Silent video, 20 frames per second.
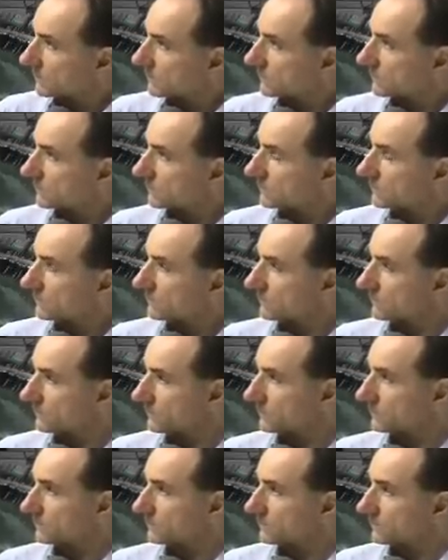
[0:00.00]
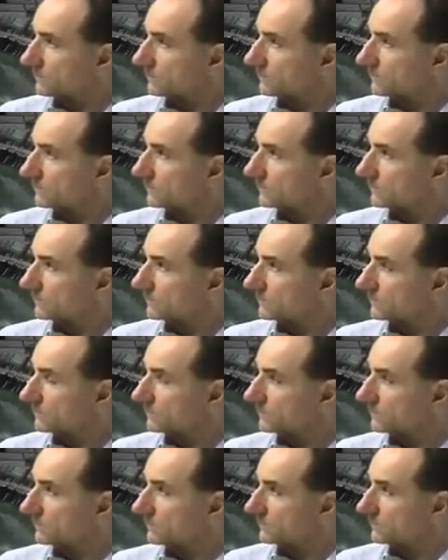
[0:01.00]

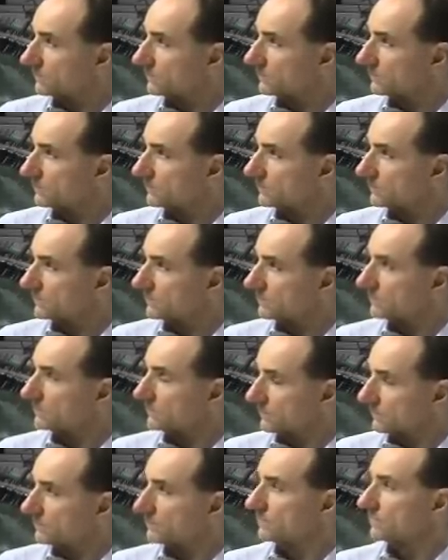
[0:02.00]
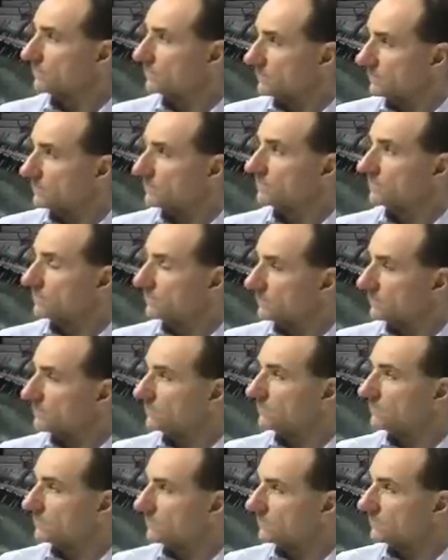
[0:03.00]

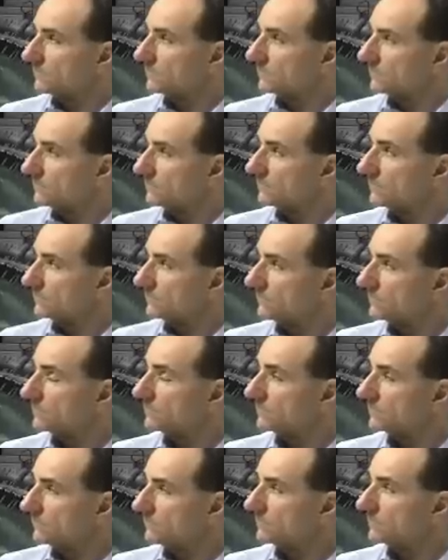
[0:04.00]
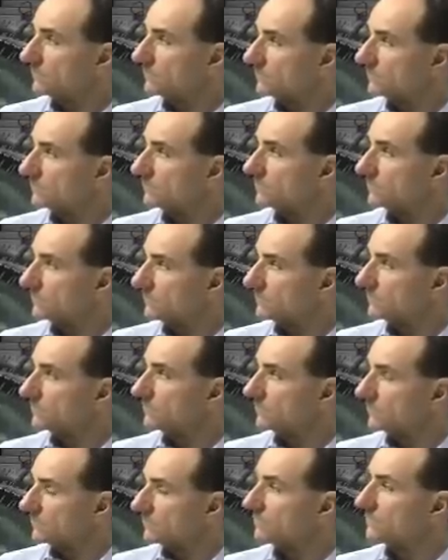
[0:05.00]

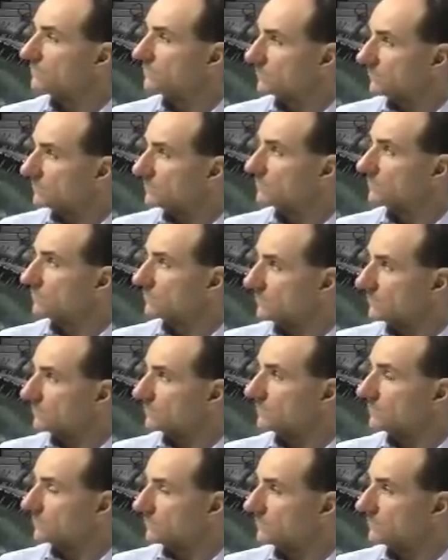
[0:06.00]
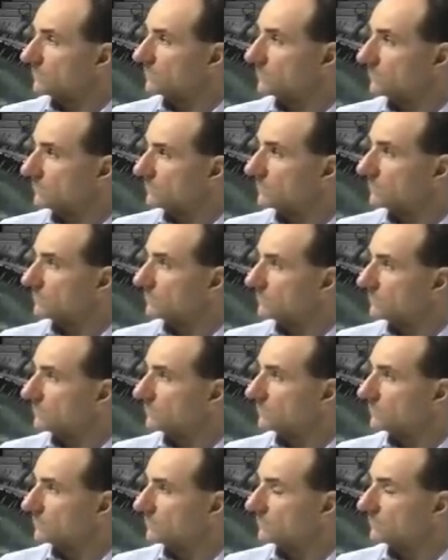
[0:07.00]
(silent)